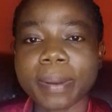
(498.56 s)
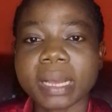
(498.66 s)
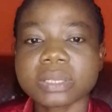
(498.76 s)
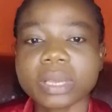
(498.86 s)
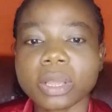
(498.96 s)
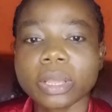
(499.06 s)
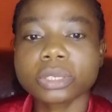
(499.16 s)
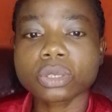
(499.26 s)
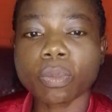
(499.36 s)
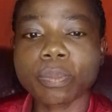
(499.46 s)
the part you're
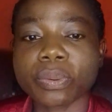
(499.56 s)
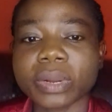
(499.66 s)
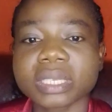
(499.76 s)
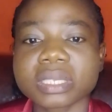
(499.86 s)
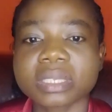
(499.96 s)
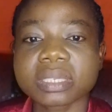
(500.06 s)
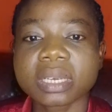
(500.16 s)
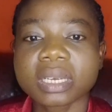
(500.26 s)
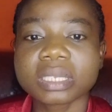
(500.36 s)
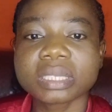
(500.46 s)
going to press.
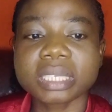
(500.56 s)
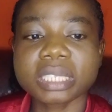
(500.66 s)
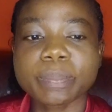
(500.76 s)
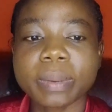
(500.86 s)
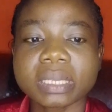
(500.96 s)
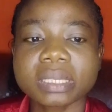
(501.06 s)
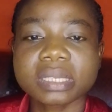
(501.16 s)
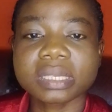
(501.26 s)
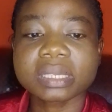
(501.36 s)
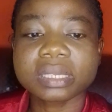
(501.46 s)
This part
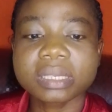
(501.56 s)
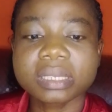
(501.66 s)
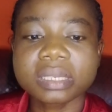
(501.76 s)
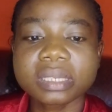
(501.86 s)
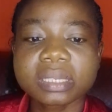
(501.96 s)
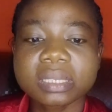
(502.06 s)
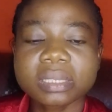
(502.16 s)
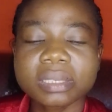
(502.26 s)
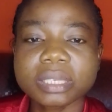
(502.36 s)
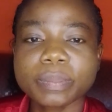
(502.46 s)

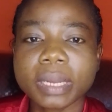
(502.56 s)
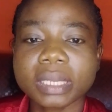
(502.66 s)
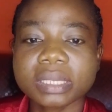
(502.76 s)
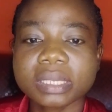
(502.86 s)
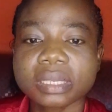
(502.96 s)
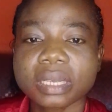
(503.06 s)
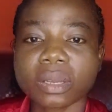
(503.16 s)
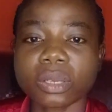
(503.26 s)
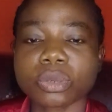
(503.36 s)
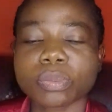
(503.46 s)
you're
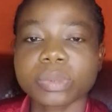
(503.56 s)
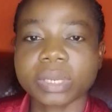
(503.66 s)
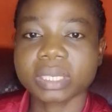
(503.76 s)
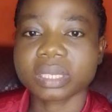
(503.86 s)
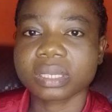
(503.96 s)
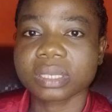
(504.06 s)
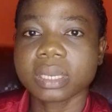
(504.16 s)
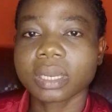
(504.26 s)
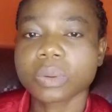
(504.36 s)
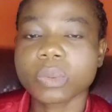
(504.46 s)
going to press
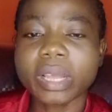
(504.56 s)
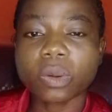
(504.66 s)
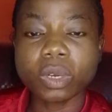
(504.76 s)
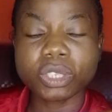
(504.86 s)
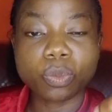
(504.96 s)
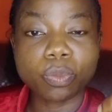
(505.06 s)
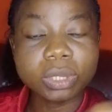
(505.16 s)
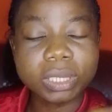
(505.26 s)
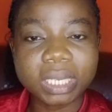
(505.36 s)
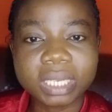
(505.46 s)
once you
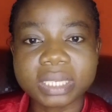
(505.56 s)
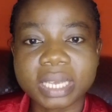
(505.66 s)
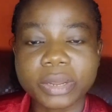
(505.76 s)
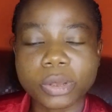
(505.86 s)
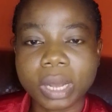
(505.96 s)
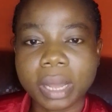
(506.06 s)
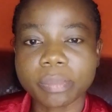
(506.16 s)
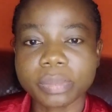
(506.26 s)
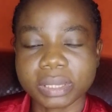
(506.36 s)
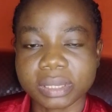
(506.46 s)
put it inside your
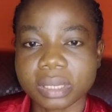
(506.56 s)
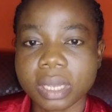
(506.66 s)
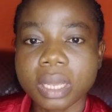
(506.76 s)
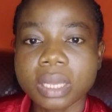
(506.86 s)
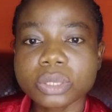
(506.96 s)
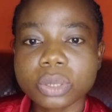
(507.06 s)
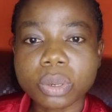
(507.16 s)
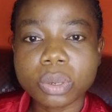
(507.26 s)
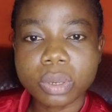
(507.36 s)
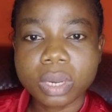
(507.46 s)
armpits.
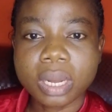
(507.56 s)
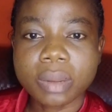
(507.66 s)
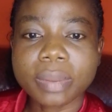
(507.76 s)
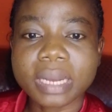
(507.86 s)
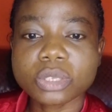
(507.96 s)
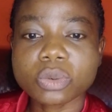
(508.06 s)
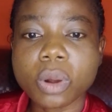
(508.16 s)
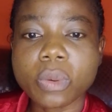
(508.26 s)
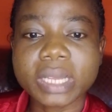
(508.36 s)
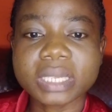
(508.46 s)
So back to
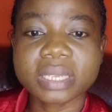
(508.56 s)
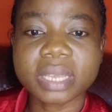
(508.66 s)
what we're